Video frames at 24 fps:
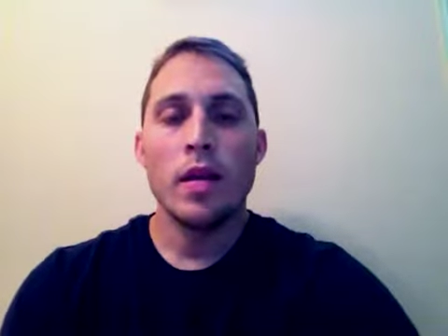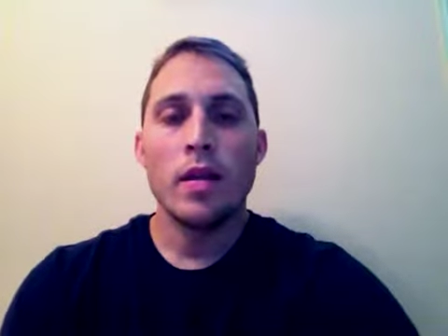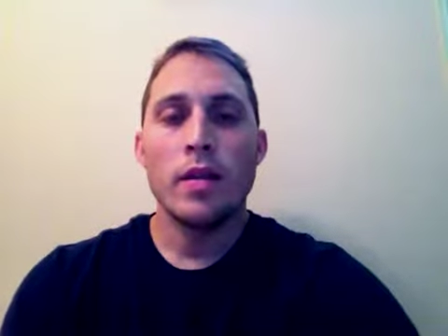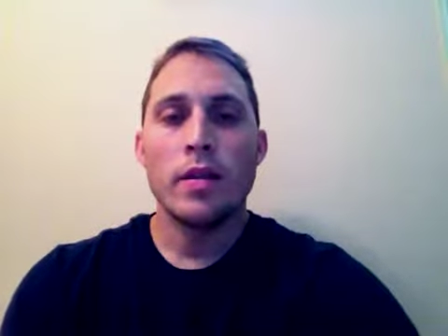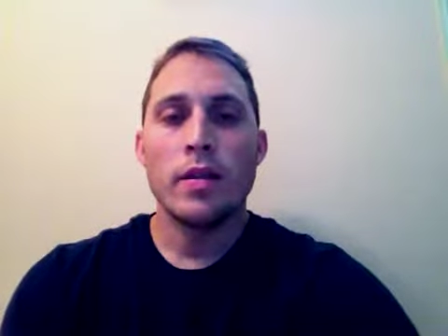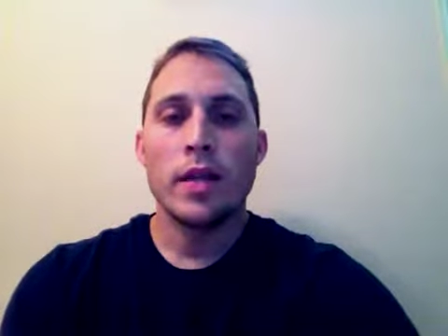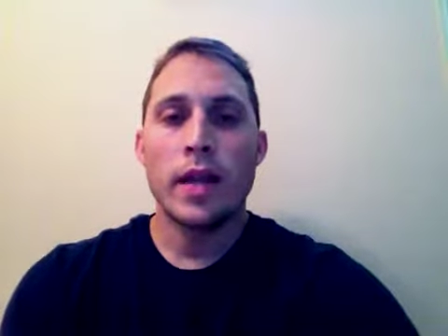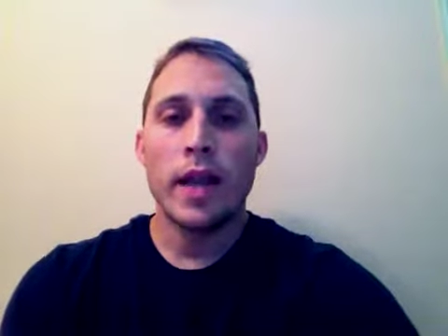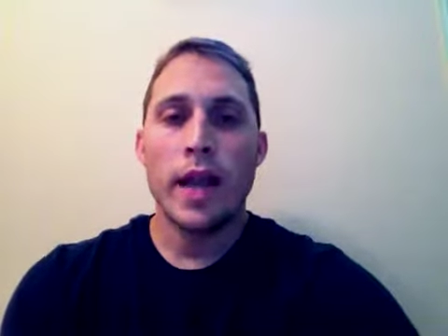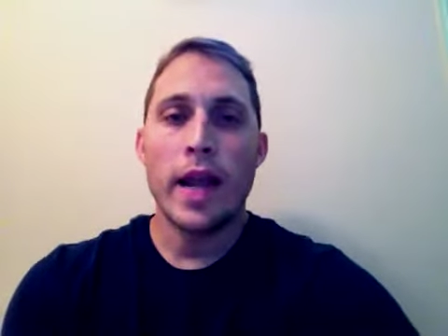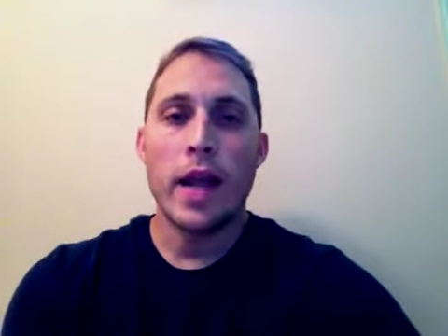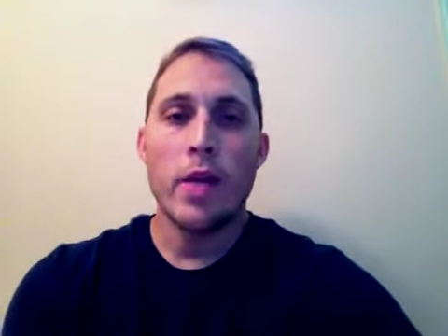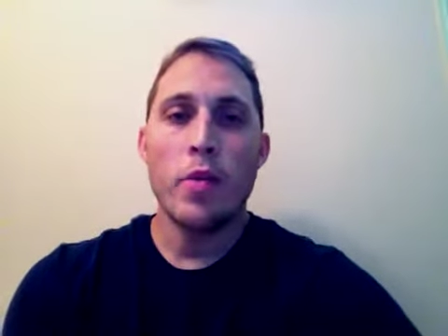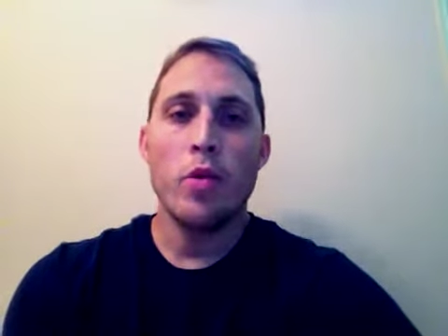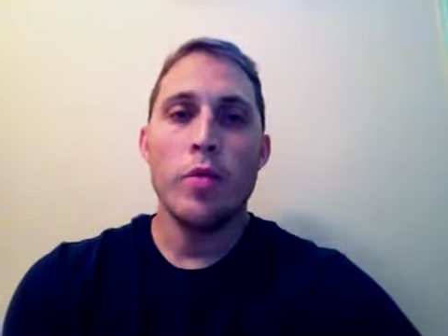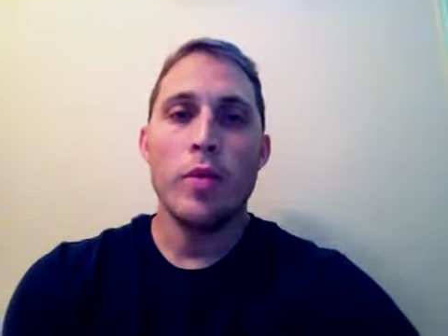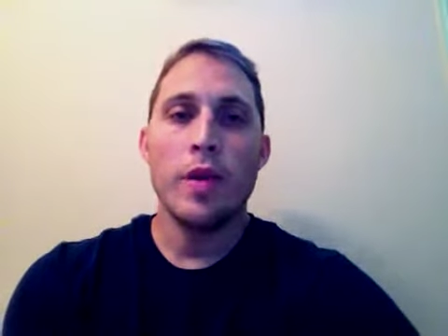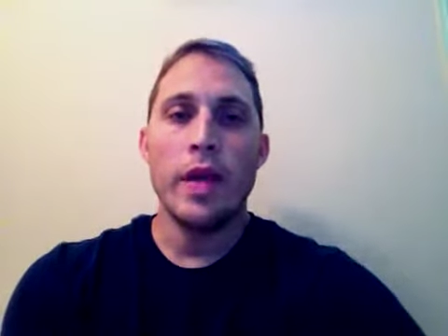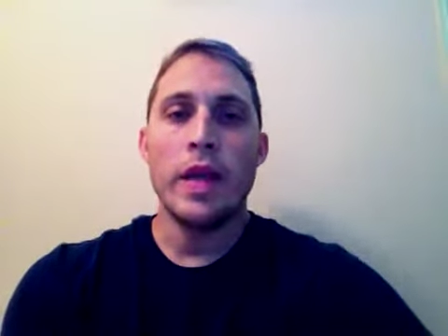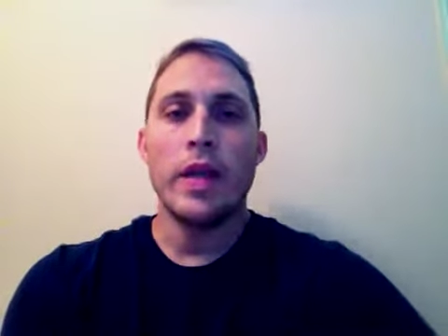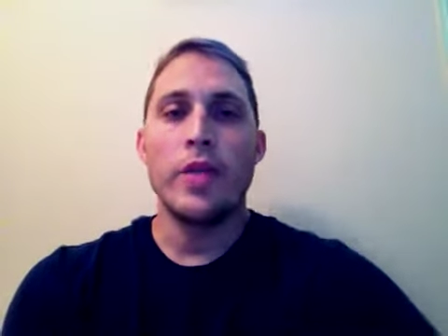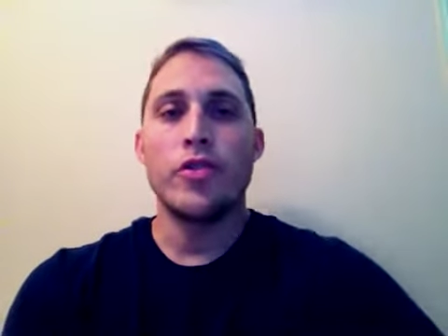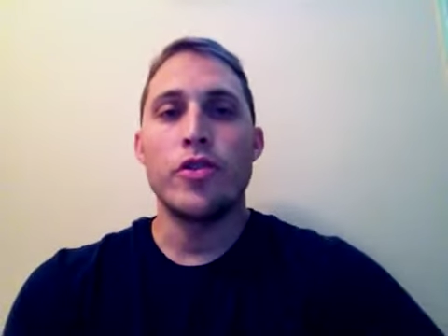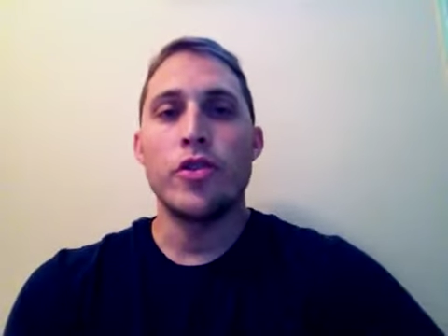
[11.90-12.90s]
Today I will
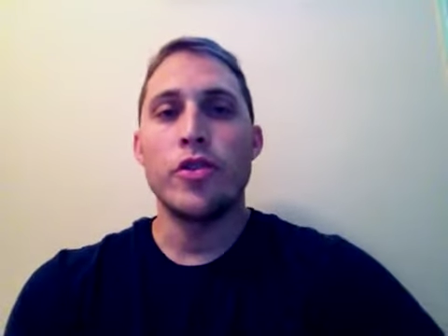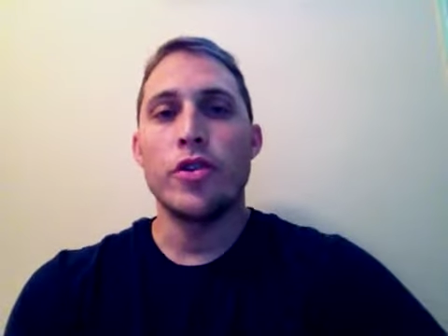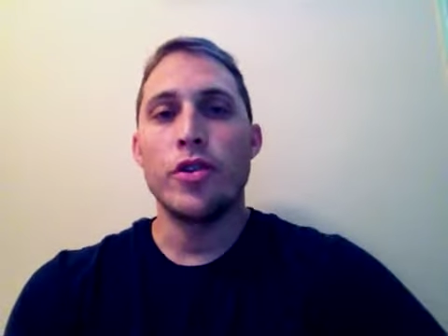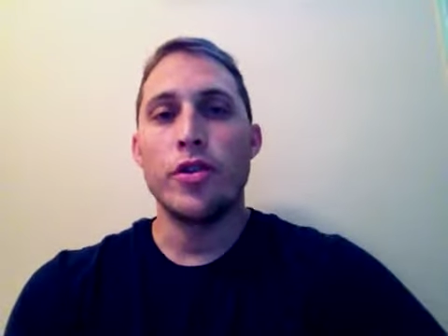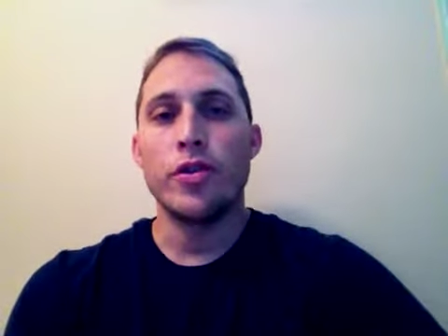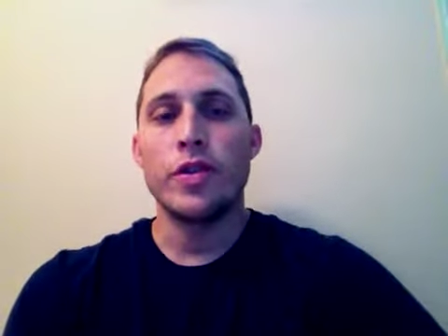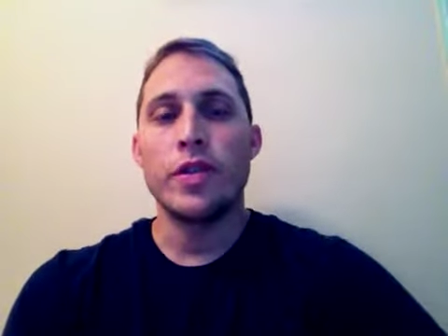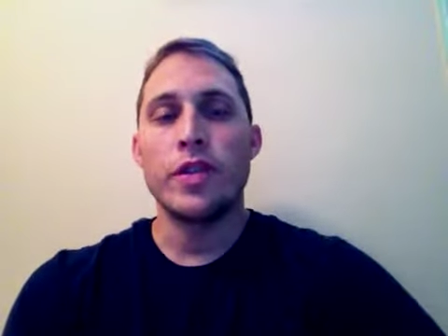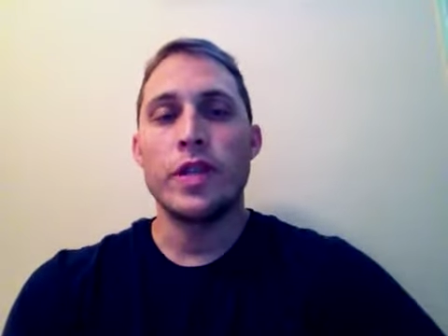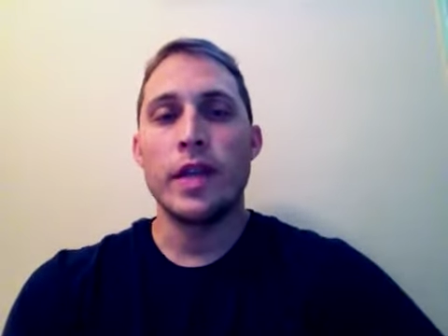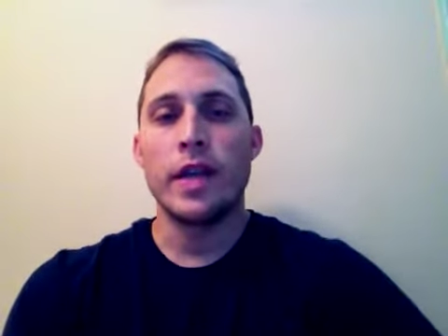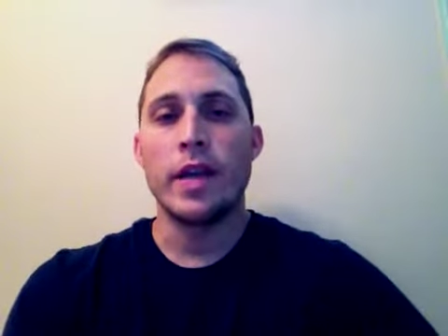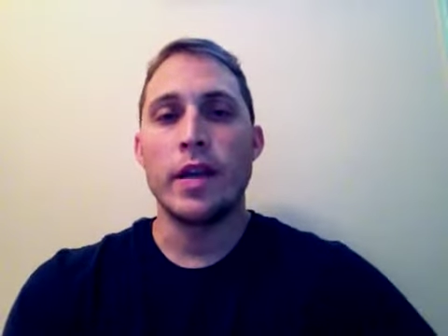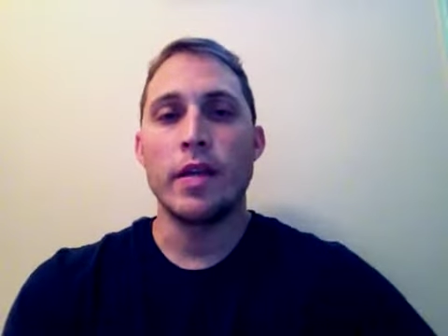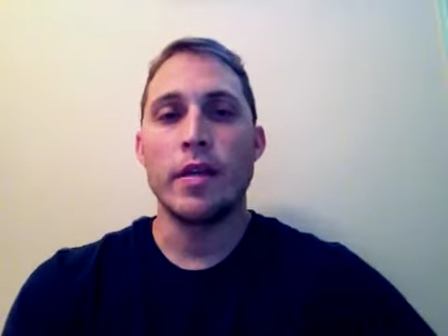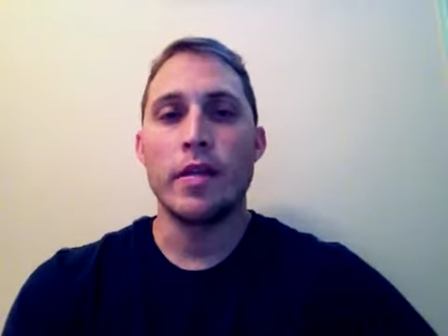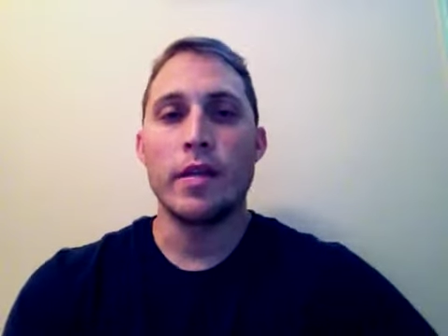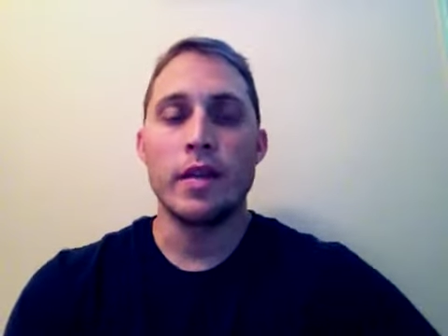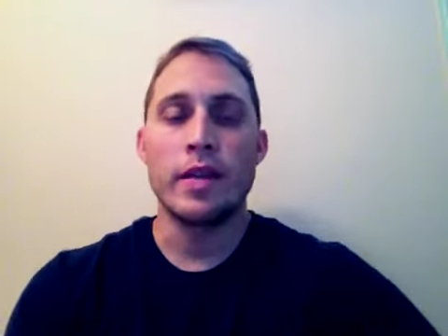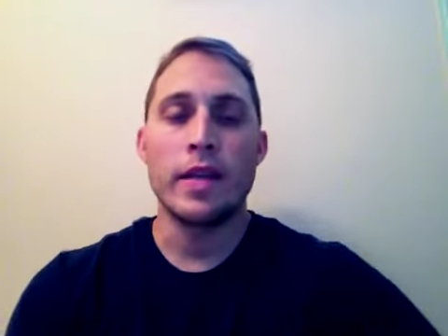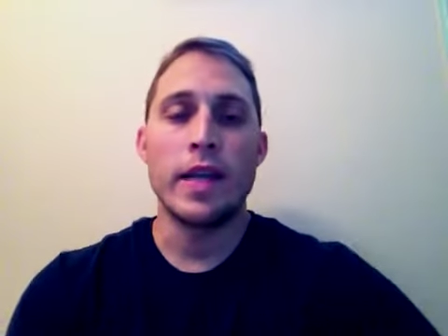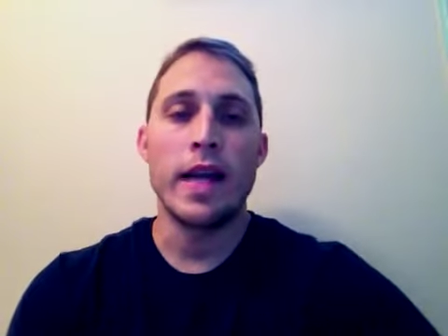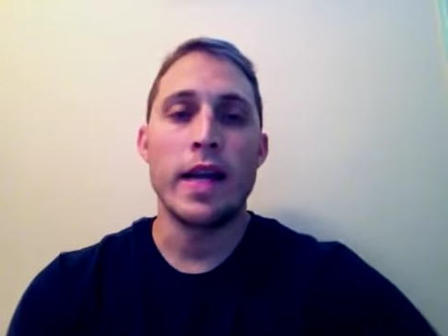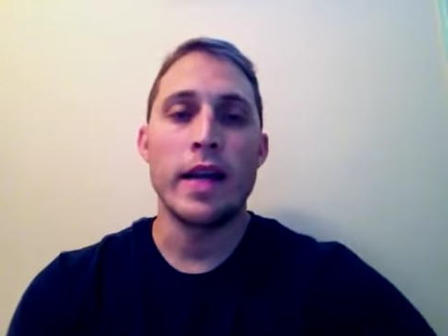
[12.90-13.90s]
be introducing
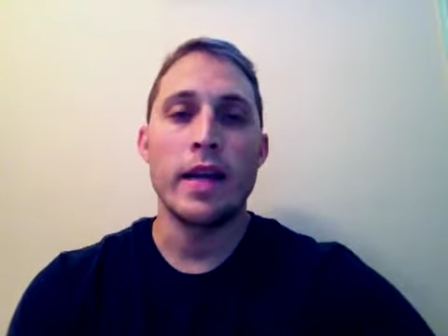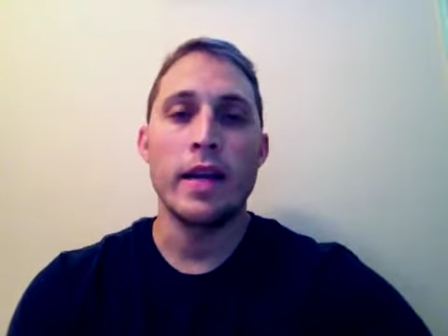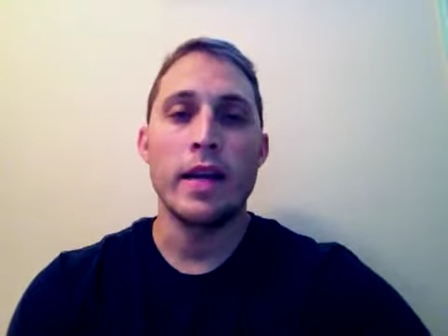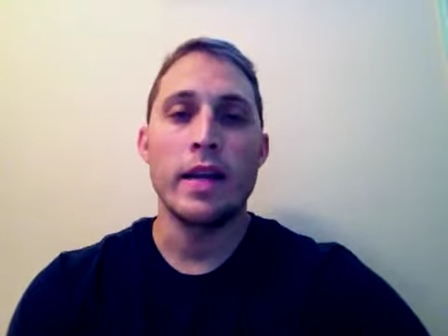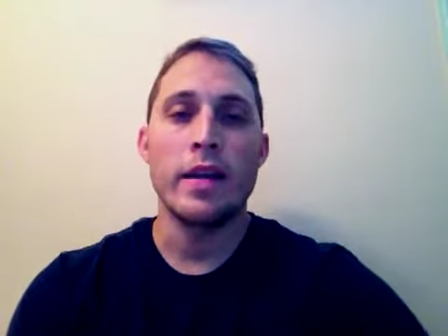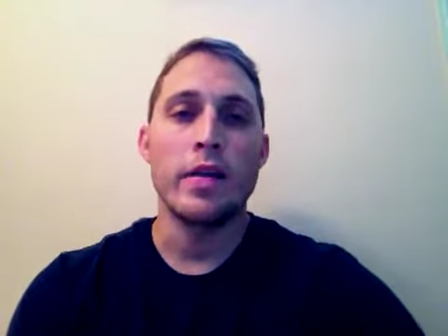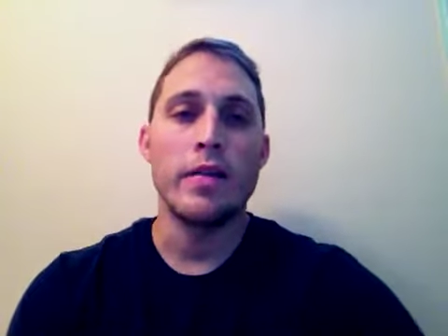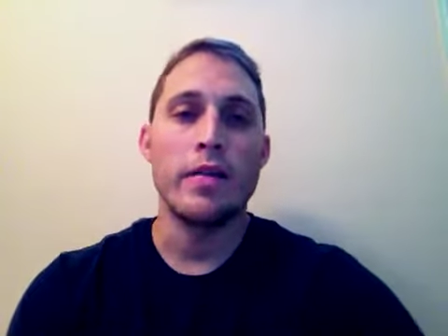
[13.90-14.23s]
the technique